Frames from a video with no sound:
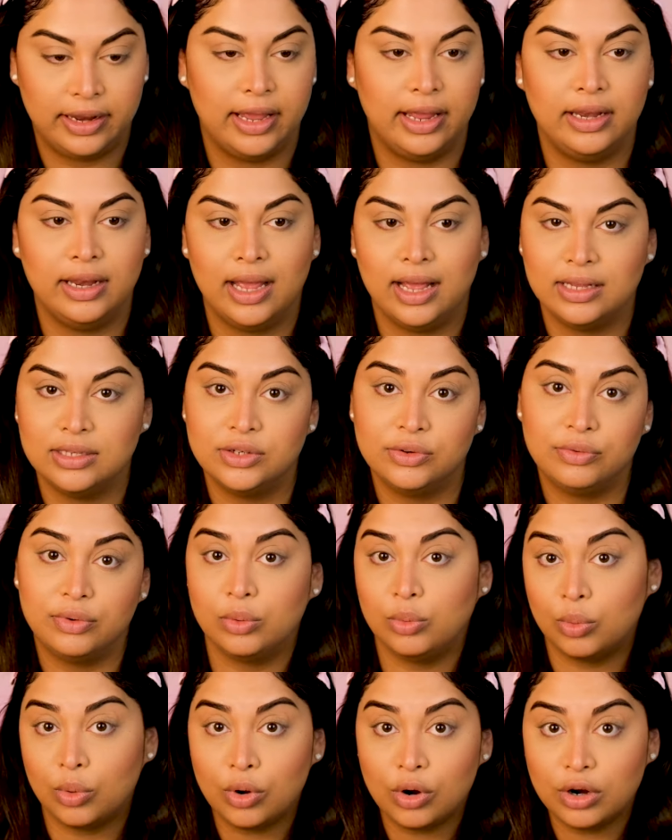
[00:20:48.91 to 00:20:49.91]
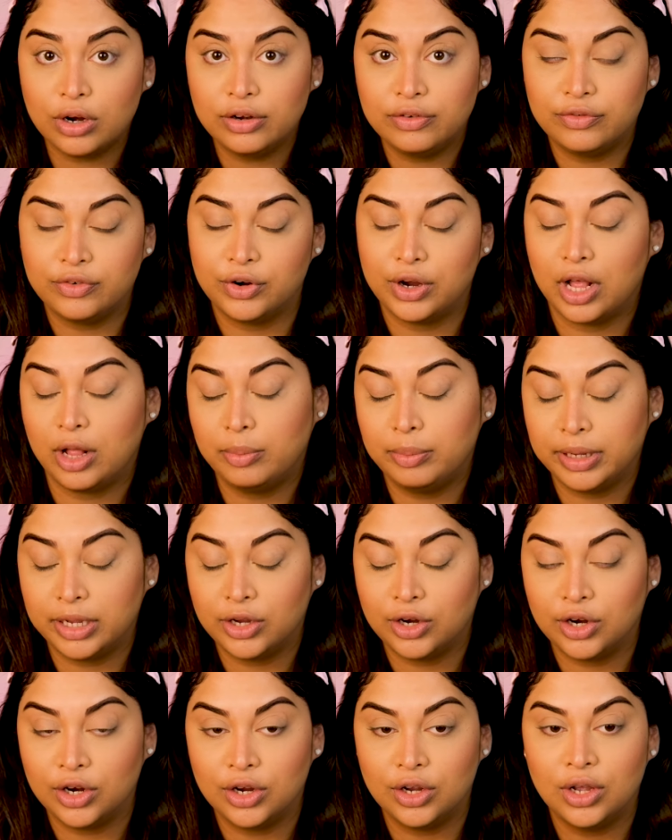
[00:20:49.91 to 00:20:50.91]
And as a reward for helping
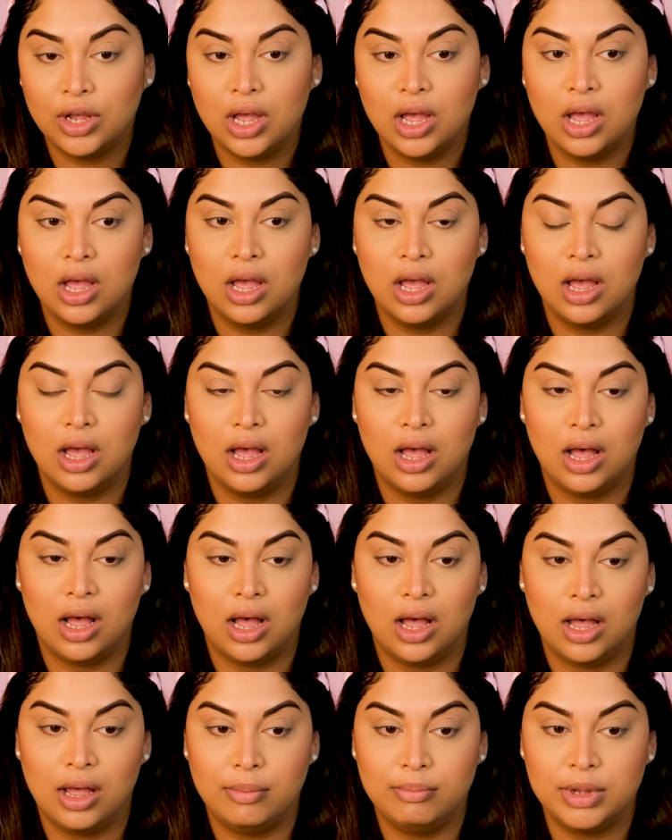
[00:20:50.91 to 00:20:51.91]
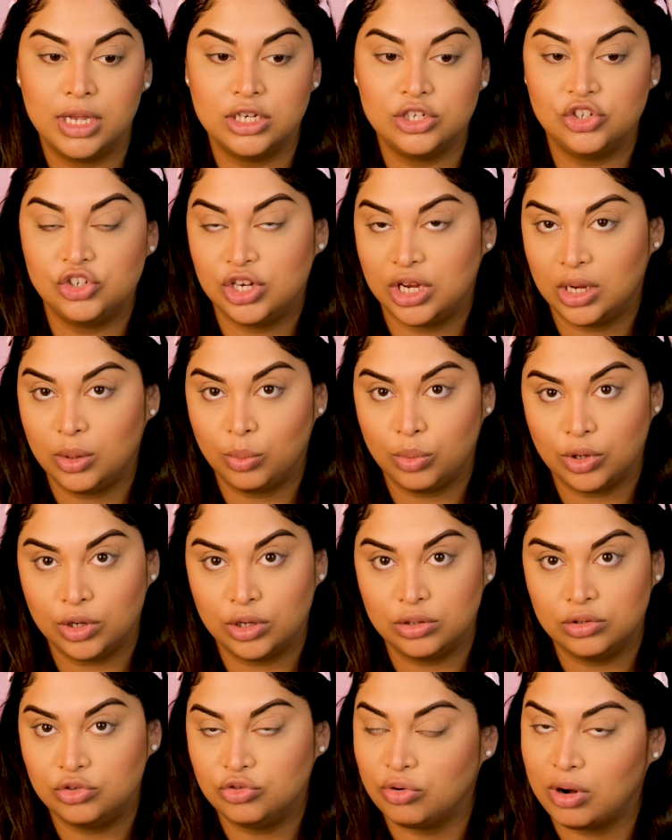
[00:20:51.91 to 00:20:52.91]
her, she
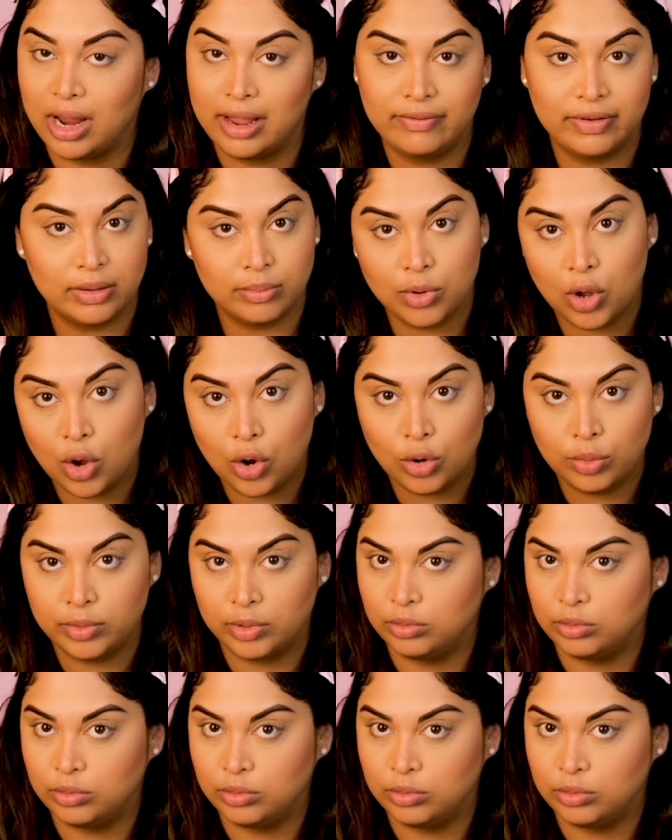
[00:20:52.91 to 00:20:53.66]
would drive him home.